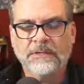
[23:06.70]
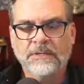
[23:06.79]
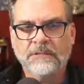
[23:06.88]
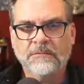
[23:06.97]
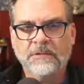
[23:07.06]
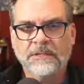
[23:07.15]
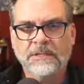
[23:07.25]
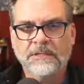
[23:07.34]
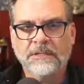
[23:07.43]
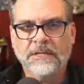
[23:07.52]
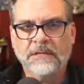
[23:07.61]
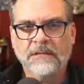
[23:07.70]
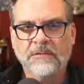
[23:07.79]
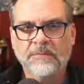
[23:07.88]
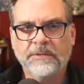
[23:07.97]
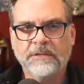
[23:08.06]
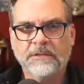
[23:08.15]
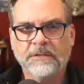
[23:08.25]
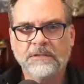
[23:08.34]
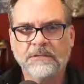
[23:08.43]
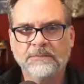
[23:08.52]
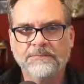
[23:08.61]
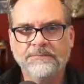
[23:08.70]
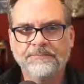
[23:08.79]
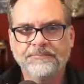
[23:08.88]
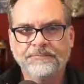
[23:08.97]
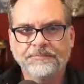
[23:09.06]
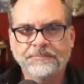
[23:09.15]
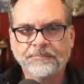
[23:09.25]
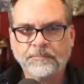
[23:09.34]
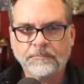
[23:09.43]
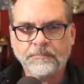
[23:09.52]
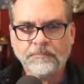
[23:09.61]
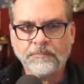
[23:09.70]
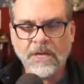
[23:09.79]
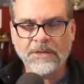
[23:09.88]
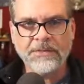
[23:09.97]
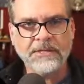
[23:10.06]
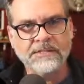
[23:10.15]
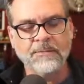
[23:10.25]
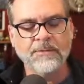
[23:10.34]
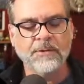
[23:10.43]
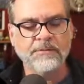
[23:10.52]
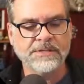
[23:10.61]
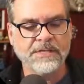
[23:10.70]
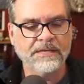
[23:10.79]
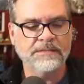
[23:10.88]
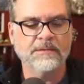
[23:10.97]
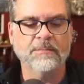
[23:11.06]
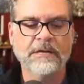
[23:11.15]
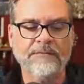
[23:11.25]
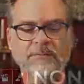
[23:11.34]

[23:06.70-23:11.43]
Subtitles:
need to work on that a little bit harder. I think some of those things I'm going to have